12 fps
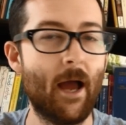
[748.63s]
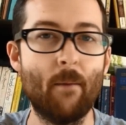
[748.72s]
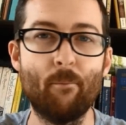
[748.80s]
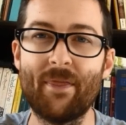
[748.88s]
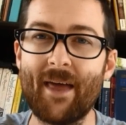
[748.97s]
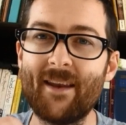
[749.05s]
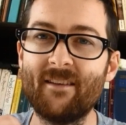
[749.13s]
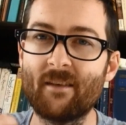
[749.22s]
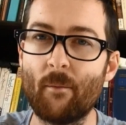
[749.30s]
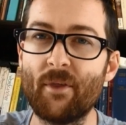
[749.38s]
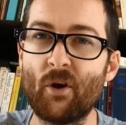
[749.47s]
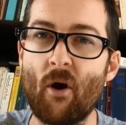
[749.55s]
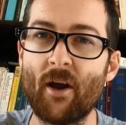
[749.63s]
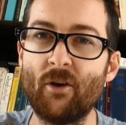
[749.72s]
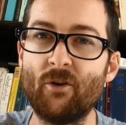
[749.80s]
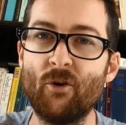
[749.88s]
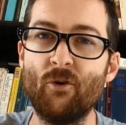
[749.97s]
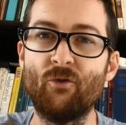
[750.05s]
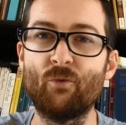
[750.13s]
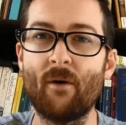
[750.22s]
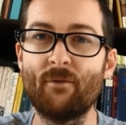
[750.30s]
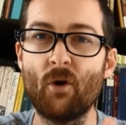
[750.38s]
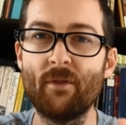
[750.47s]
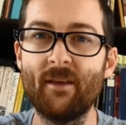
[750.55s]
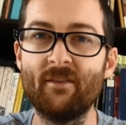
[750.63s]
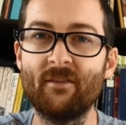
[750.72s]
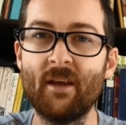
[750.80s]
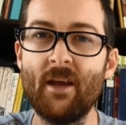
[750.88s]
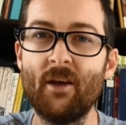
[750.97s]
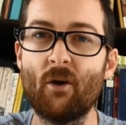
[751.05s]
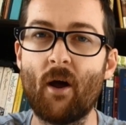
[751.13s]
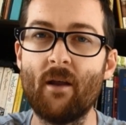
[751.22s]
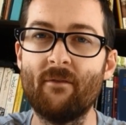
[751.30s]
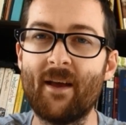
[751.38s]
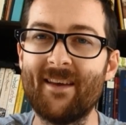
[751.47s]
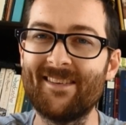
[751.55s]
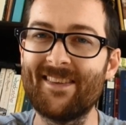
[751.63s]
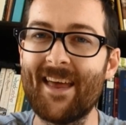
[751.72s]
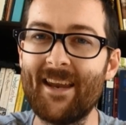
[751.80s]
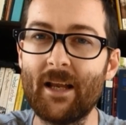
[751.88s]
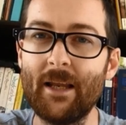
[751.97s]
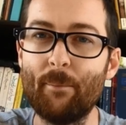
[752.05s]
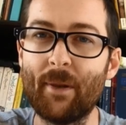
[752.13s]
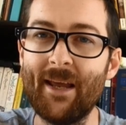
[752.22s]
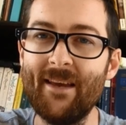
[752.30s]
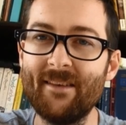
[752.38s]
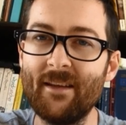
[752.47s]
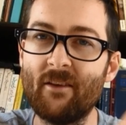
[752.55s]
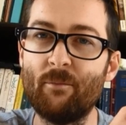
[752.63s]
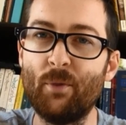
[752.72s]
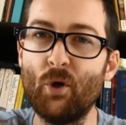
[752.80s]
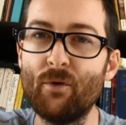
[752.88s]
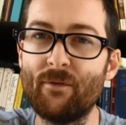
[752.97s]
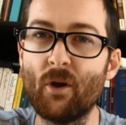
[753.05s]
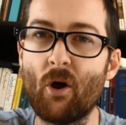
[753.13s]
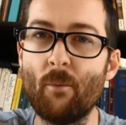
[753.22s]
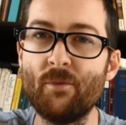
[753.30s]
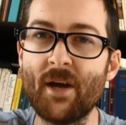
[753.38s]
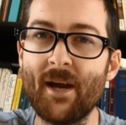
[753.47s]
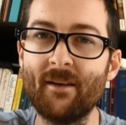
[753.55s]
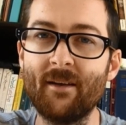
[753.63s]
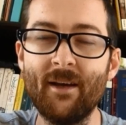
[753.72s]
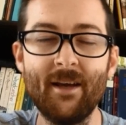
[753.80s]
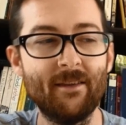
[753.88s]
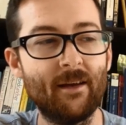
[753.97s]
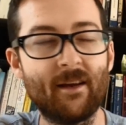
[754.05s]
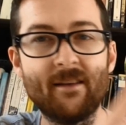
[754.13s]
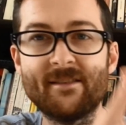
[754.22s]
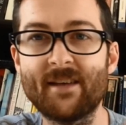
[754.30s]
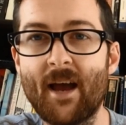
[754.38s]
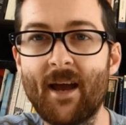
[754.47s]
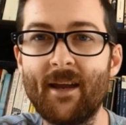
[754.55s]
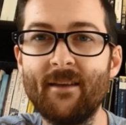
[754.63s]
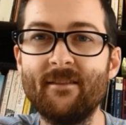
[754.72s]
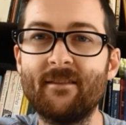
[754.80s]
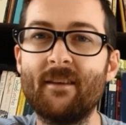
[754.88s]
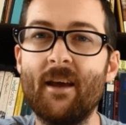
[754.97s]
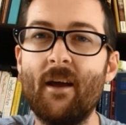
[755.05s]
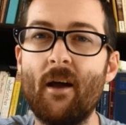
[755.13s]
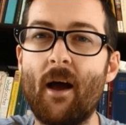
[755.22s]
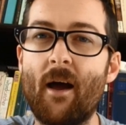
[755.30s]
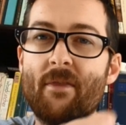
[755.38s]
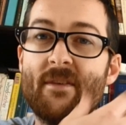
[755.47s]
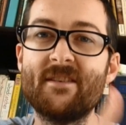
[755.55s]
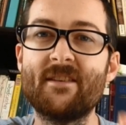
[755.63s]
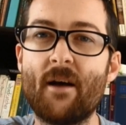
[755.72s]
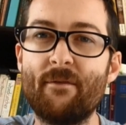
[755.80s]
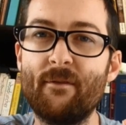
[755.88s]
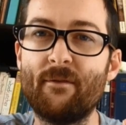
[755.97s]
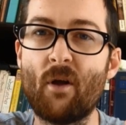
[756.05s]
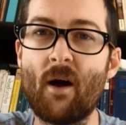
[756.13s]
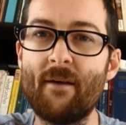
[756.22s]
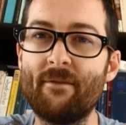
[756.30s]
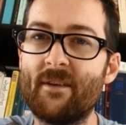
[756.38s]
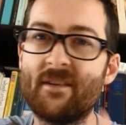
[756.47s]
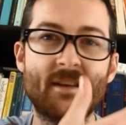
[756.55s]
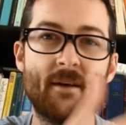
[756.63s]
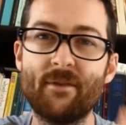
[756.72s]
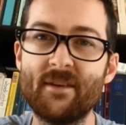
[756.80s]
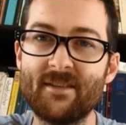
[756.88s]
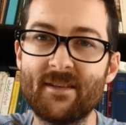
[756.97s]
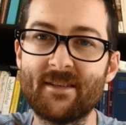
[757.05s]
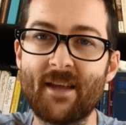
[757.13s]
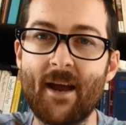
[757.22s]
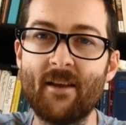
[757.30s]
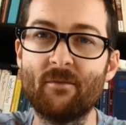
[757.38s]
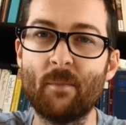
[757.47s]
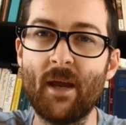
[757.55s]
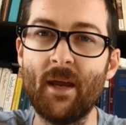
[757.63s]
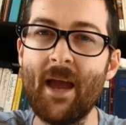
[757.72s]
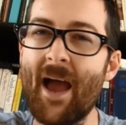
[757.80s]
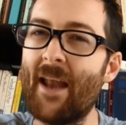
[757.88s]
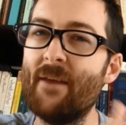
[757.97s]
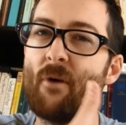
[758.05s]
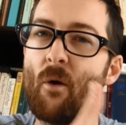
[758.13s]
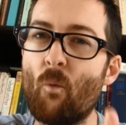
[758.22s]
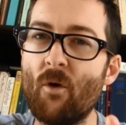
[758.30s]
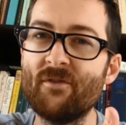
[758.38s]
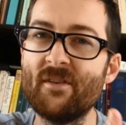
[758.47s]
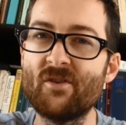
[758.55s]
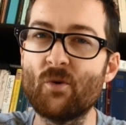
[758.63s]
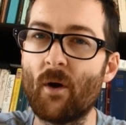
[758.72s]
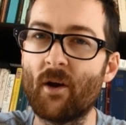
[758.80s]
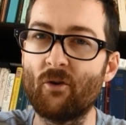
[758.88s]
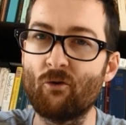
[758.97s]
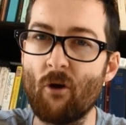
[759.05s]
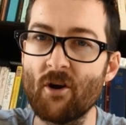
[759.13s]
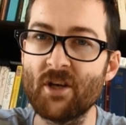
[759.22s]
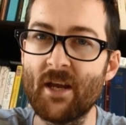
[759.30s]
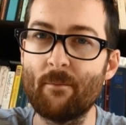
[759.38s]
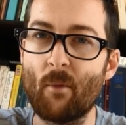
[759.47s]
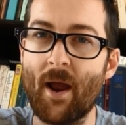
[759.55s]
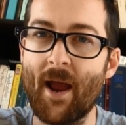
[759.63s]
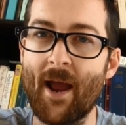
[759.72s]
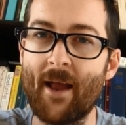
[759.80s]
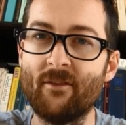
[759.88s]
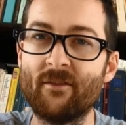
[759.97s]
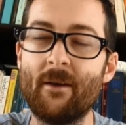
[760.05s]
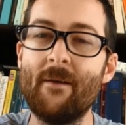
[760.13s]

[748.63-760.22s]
but that is something I could do. So I've got this kind of aesthetically pleasing, this beautiful object that contains the stuff of life, the stuff that sustains me, and if I wanted to, I could crush it in my hands.